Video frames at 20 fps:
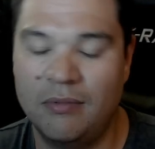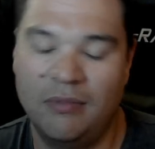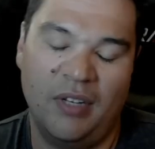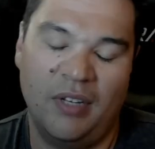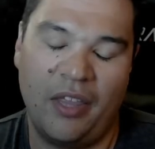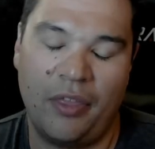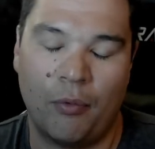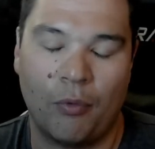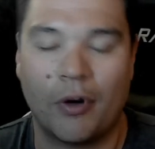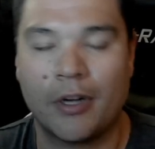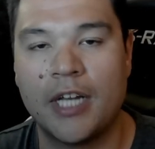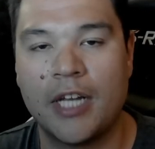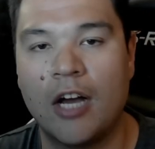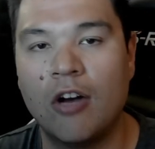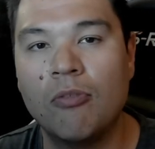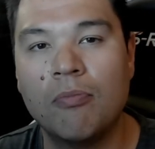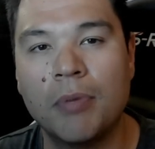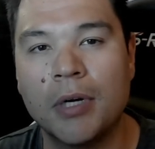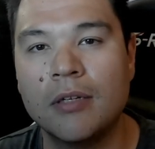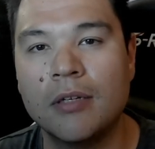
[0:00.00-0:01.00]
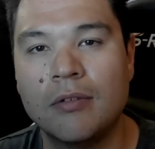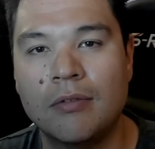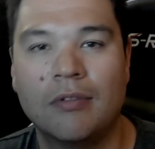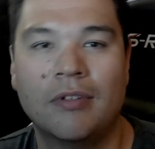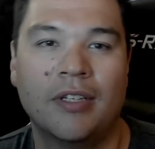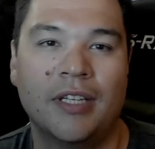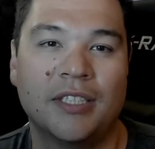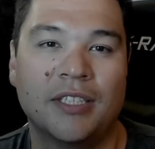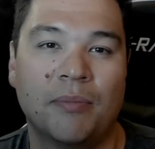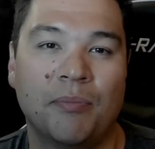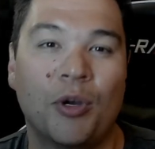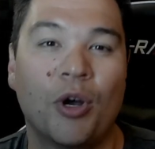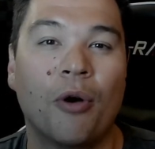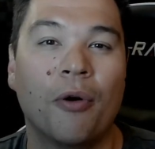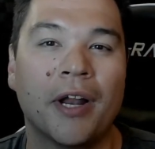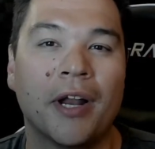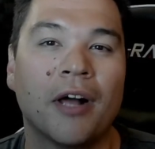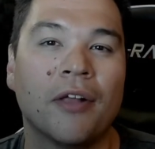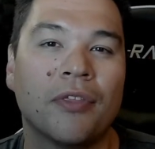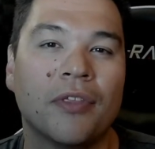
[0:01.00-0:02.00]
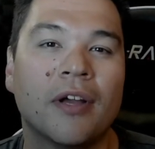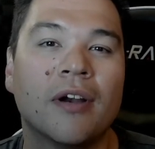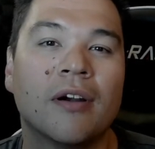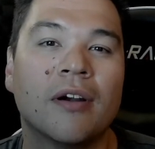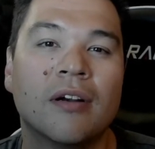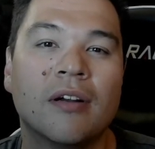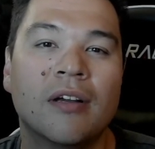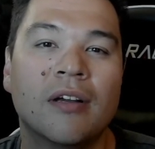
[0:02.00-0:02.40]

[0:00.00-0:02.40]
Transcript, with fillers: Nothing worked out, but at least I'm going out there.